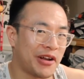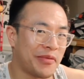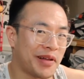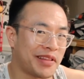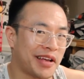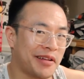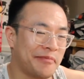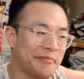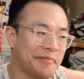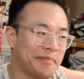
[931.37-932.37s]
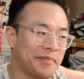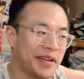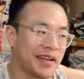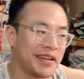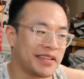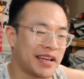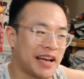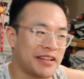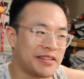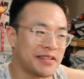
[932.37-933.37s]
I don't know about that because
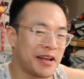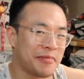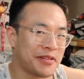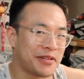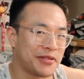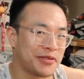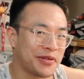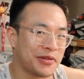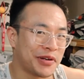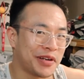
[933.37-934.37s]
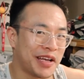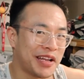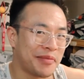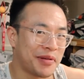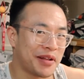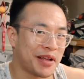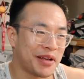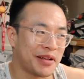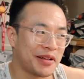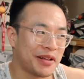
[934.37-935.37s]
I'm still 200 and it's been
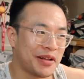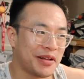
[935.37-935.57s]
like